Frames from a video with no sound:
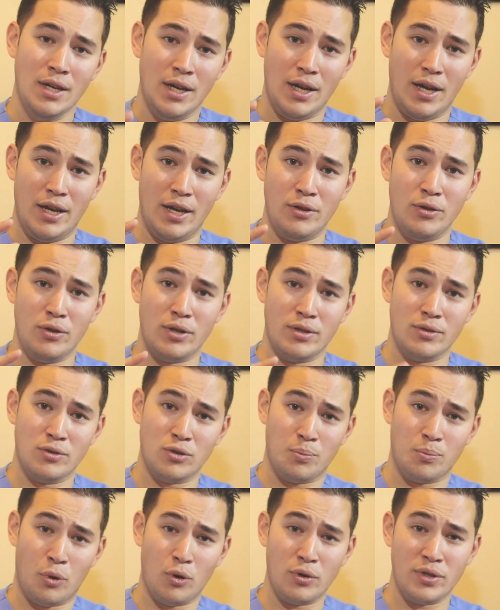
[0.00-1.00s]
and you can
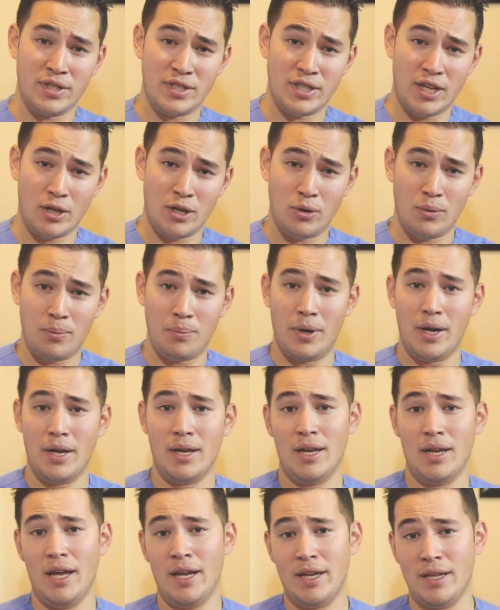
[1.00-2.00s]
support the channel by
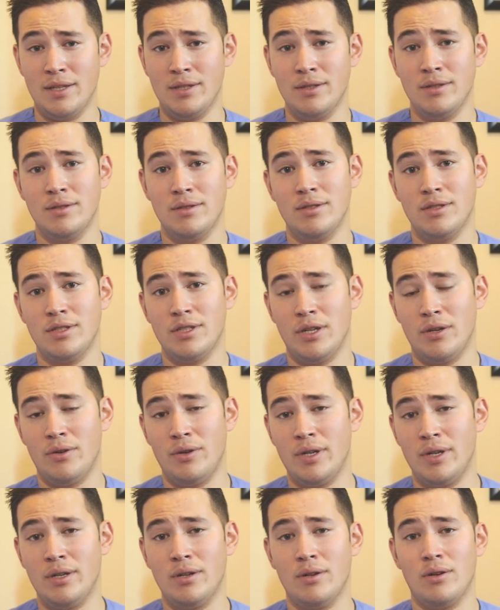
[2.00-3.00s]
liking,
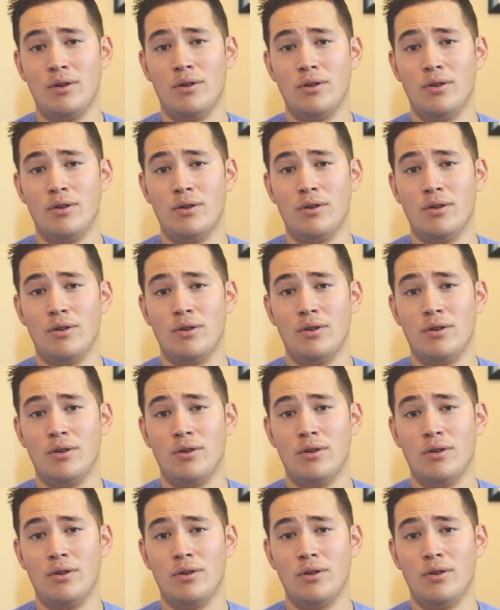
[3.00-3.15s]
sharing,